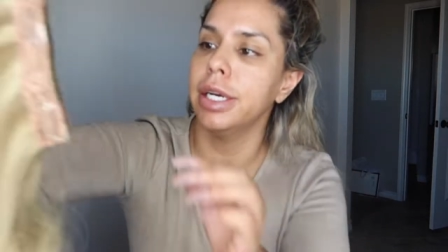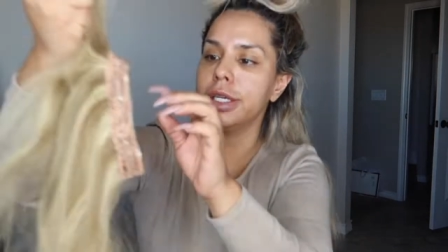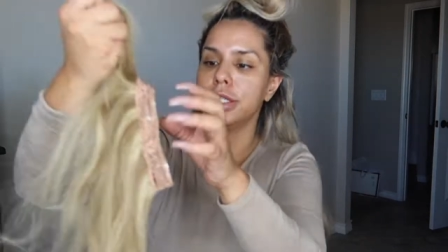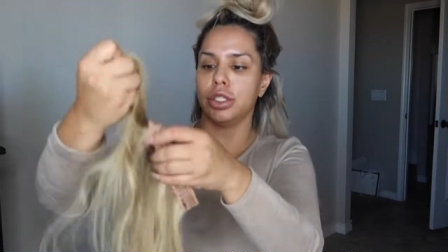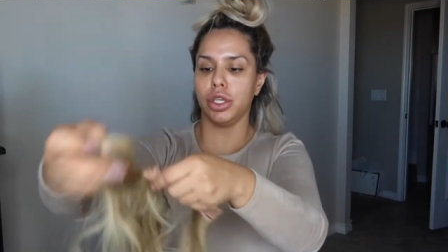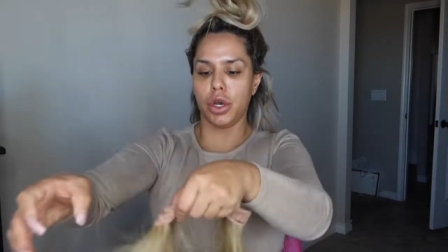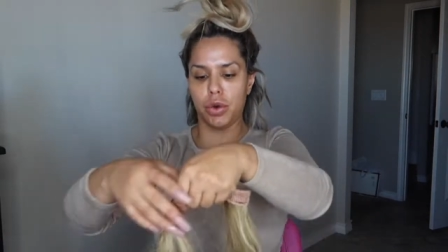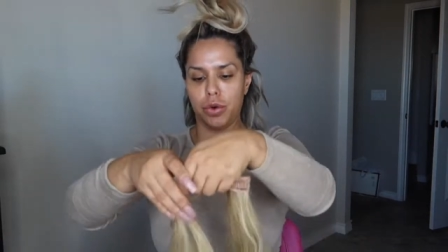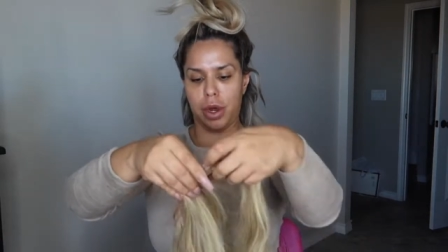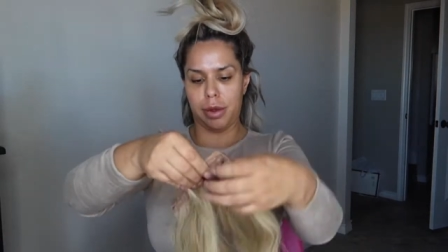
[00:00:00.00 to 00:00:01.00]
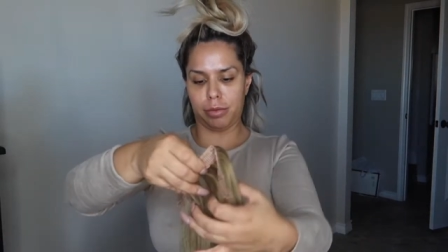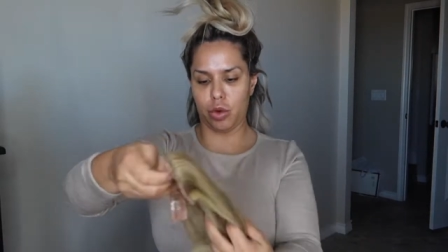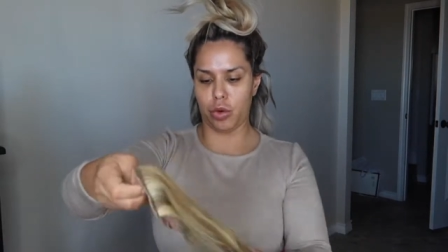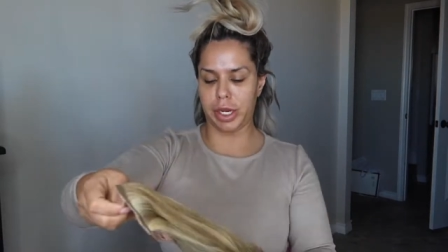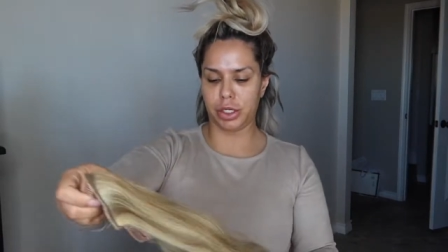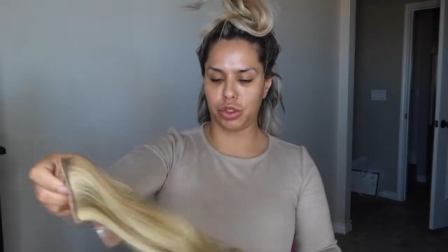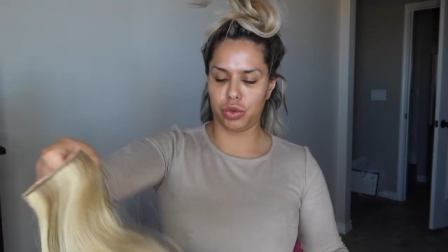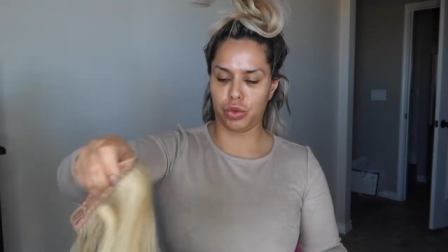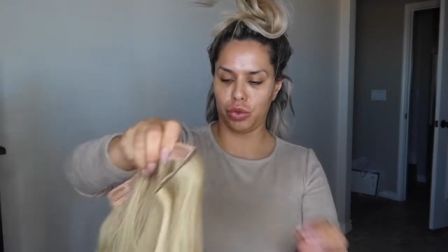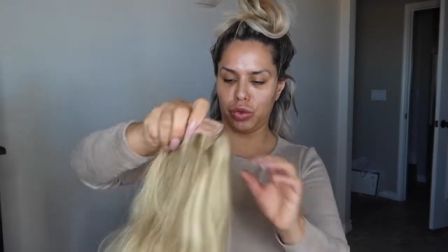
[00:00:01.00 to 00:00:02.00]
So I'm going
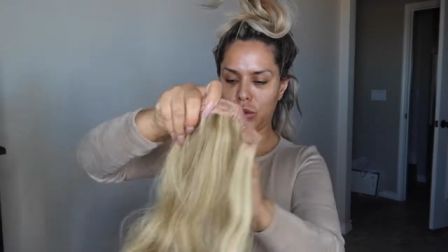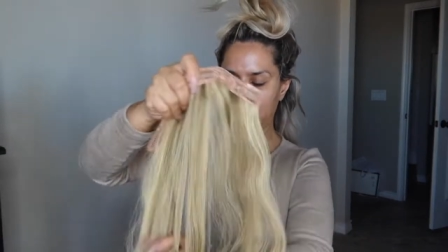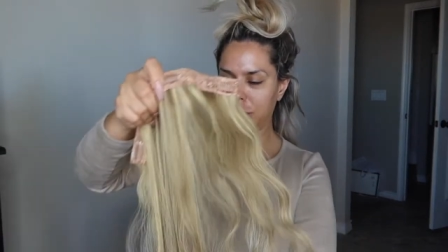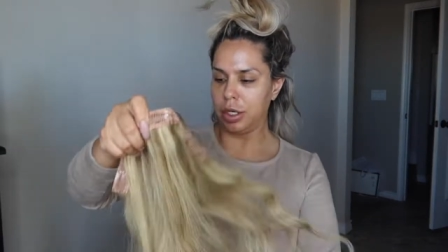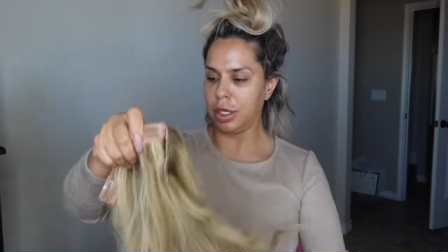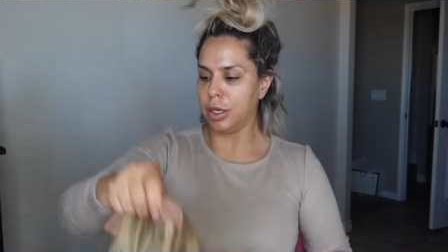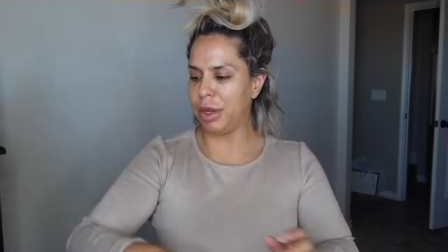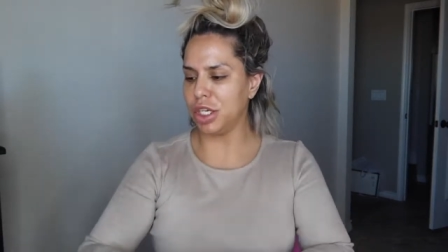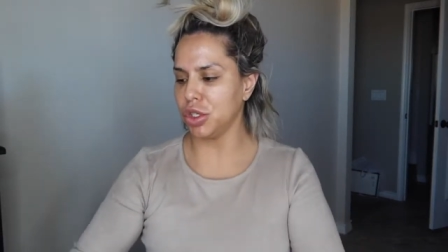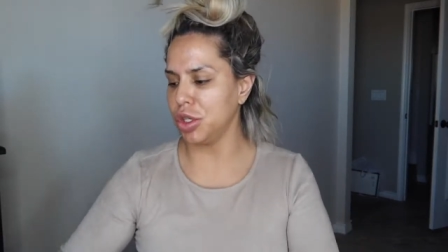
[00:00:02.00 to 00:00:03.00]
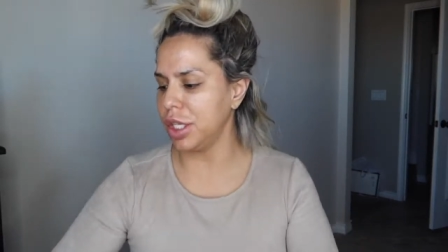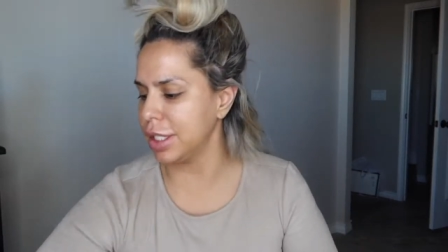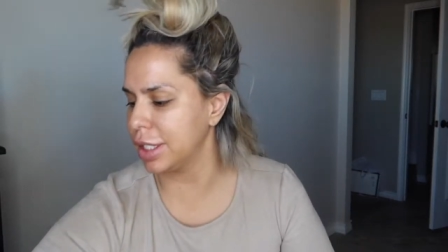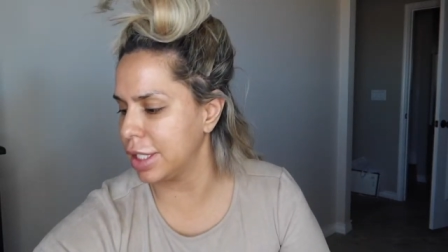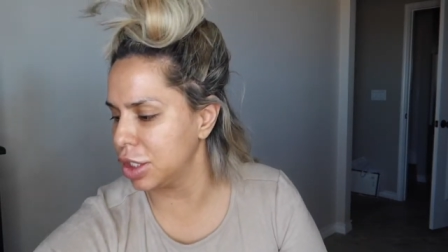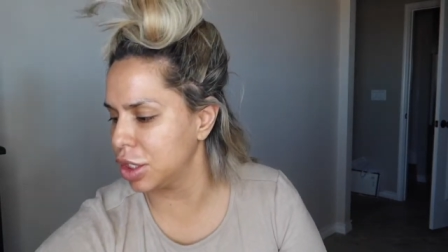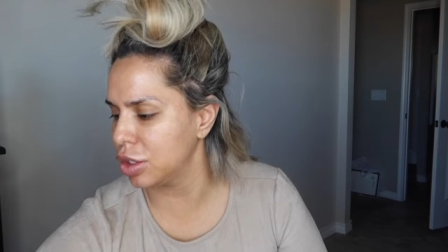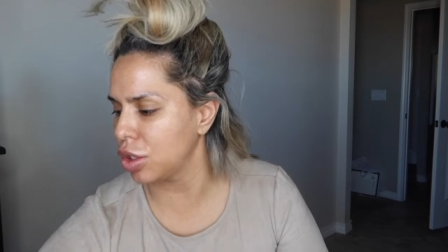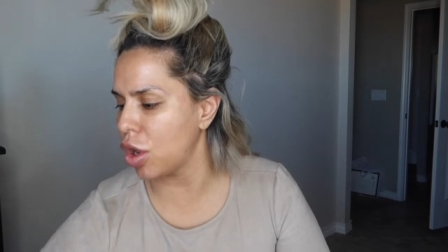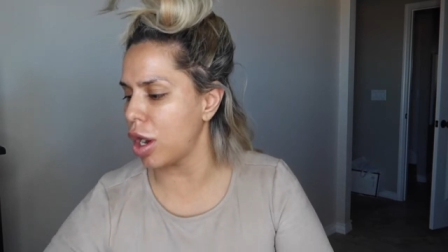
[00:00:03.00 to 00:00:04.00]
to make sure these
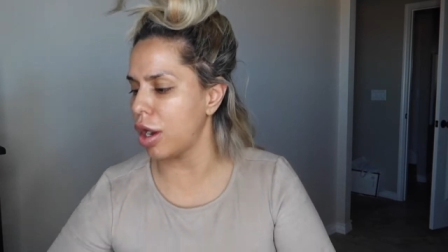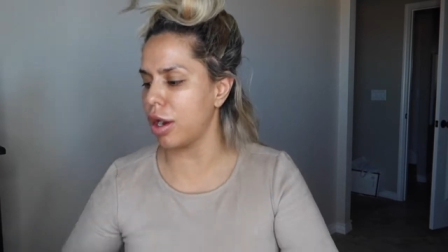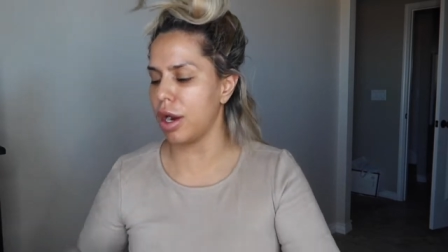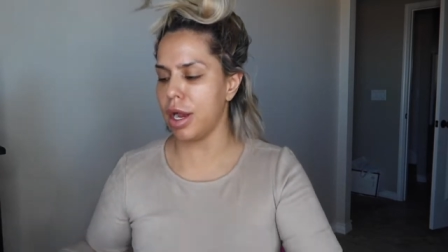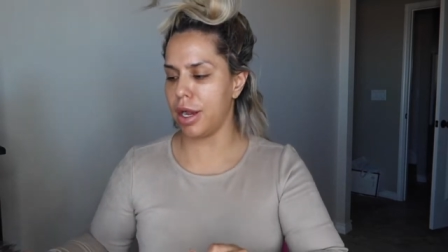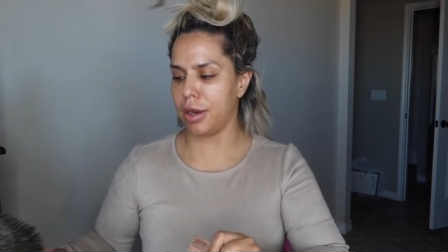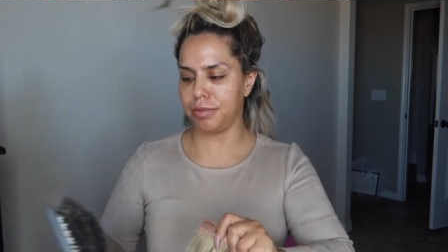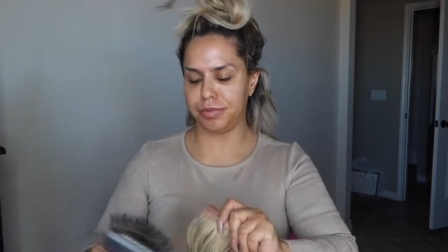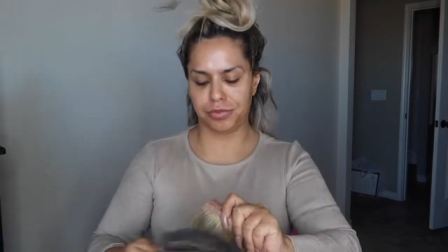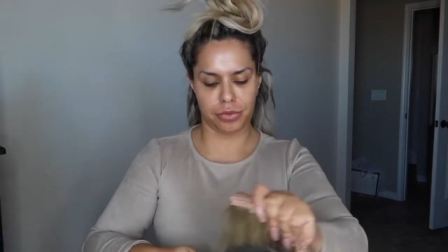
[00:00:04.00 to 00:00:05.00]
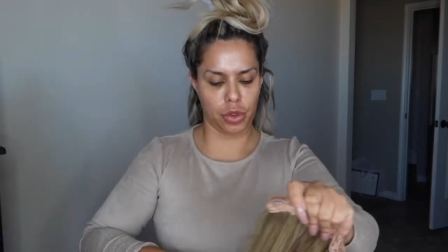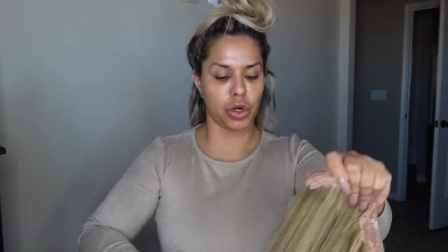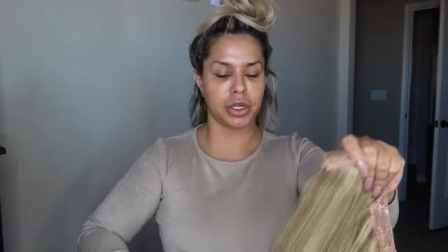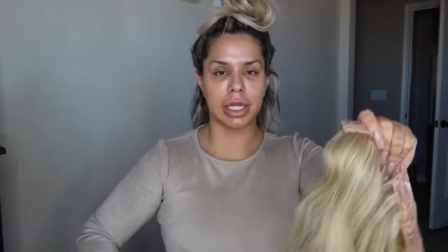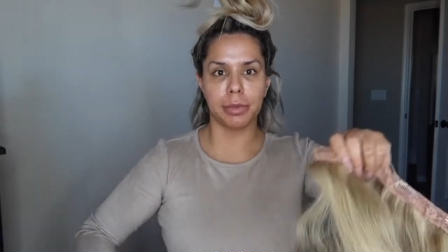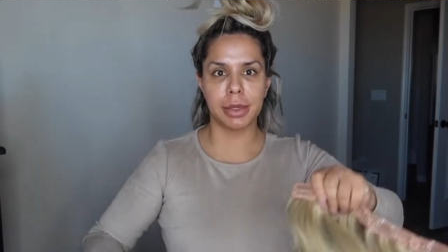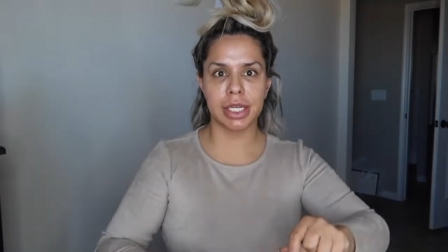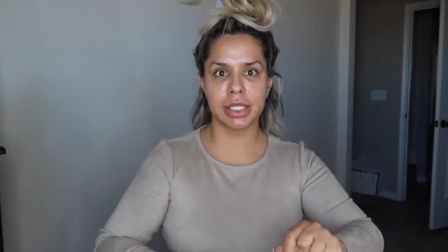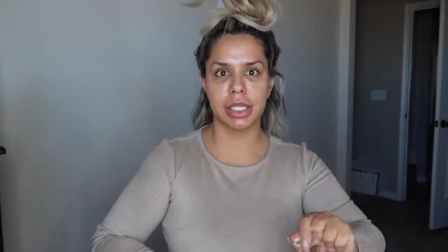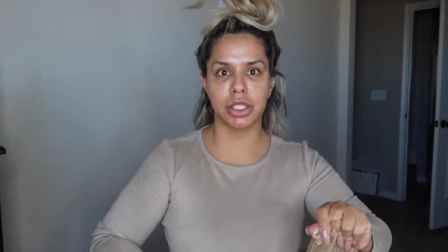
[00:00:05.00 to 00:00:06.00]
extensions are, your clip-in
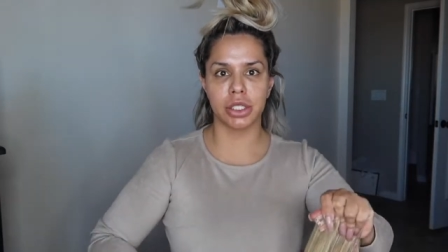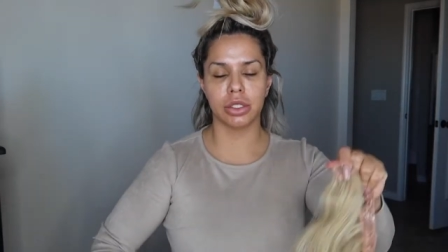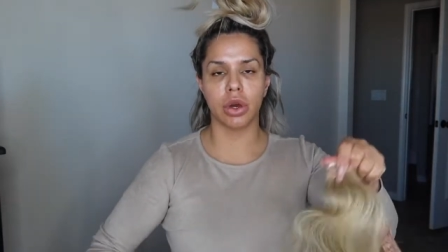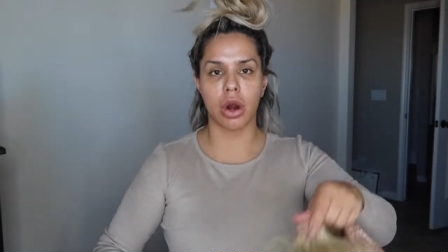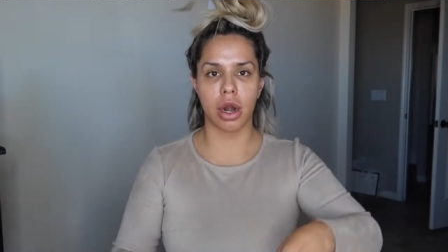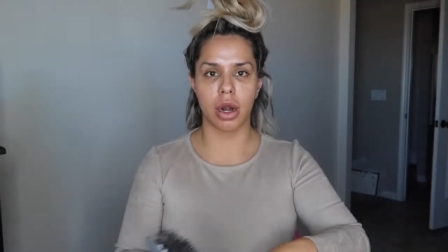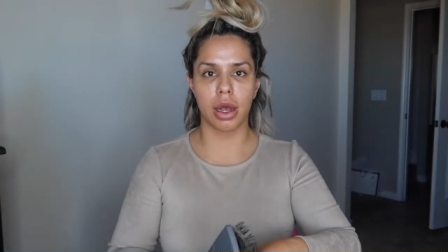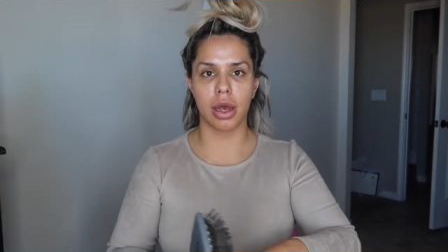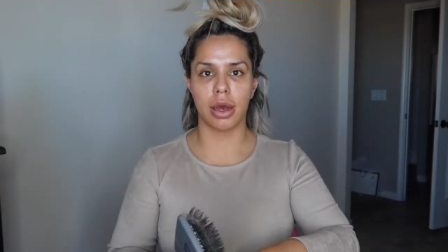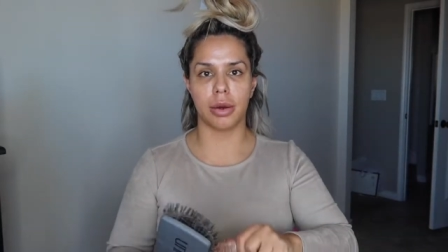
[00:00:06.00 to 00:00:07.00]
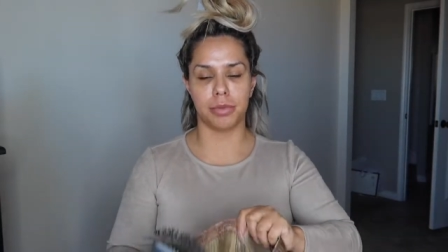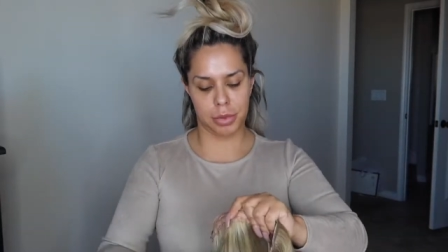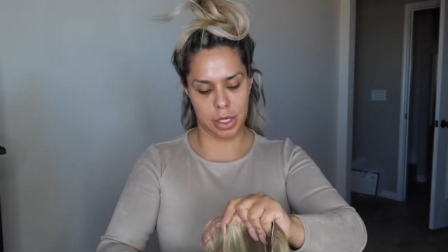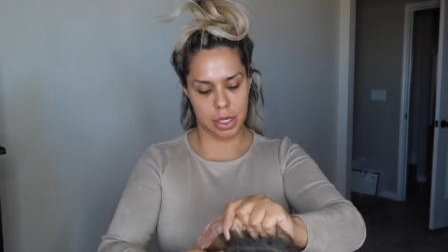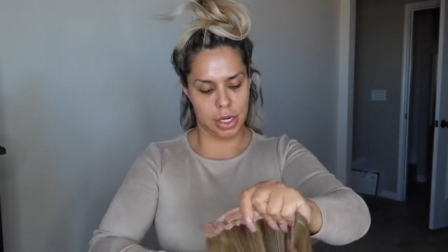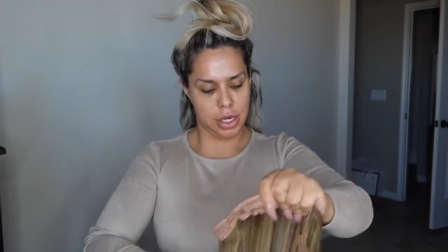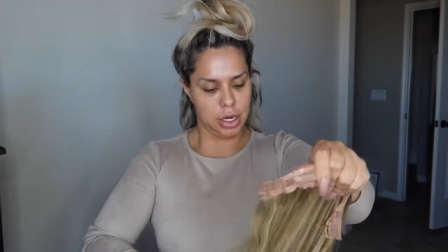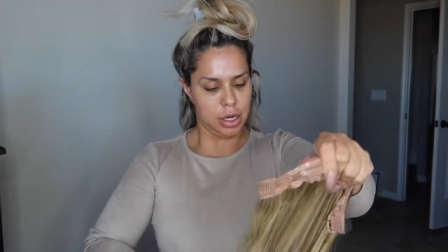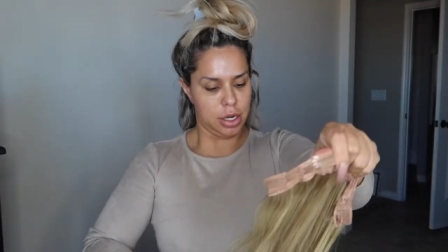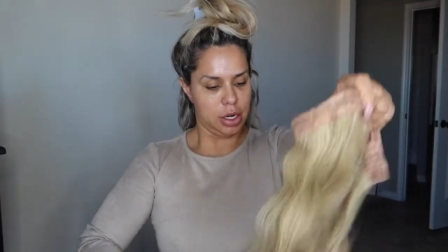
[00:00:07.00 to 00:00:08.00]
extensions are
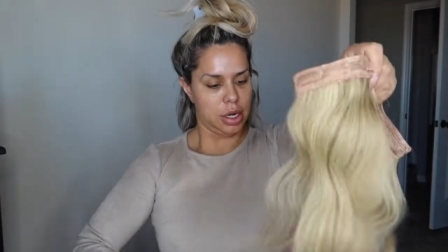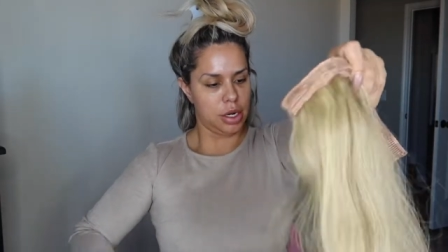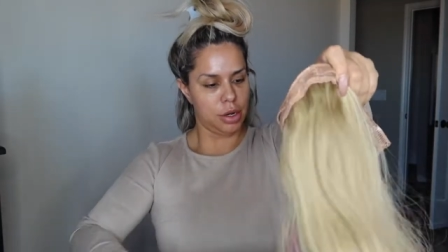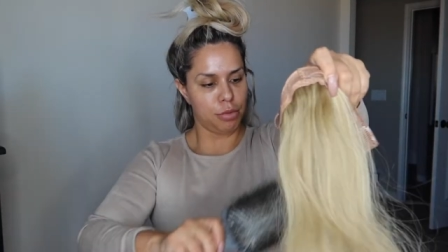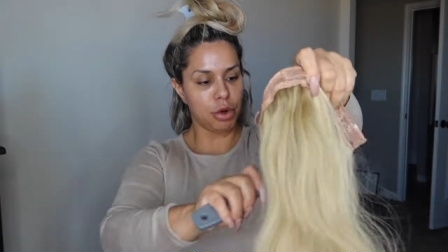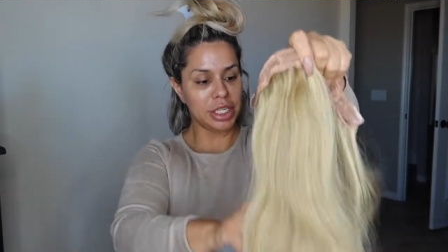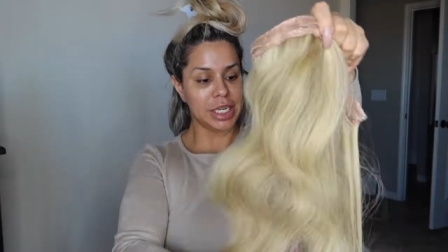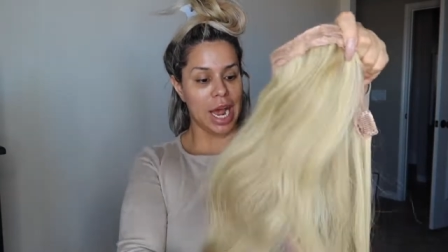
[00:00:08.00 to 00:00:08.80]
brushed